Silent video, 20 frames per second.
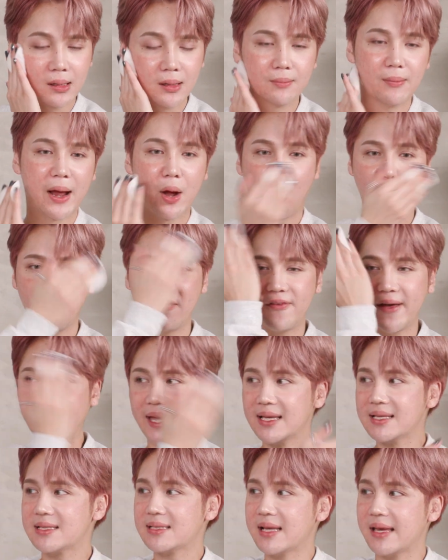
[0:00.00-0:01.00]
my whole
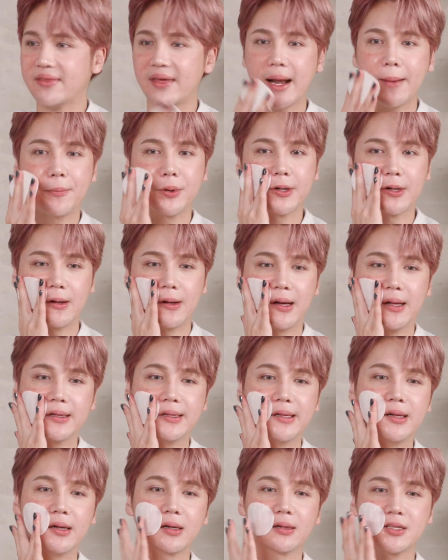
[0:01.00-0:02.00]
face, and then I put it on
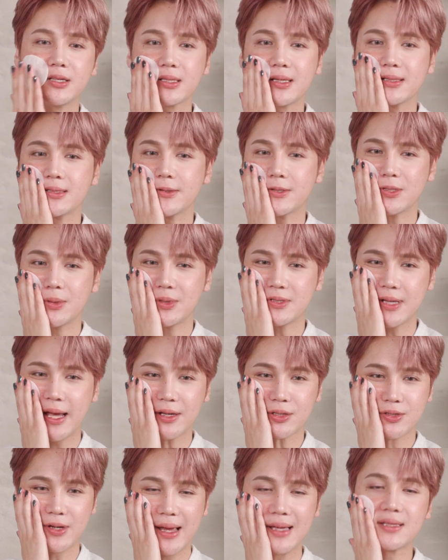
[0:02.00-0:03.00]
here just because there's so much
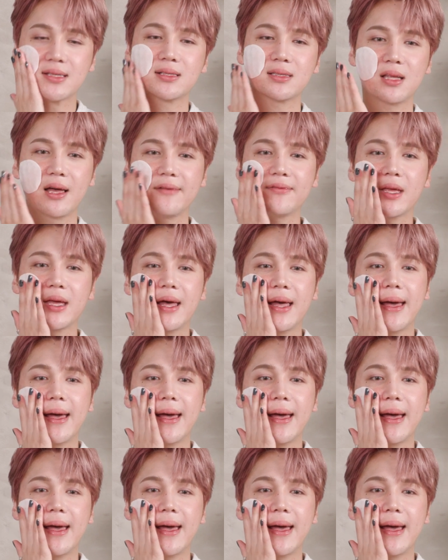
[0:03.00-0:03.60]
extra essence left.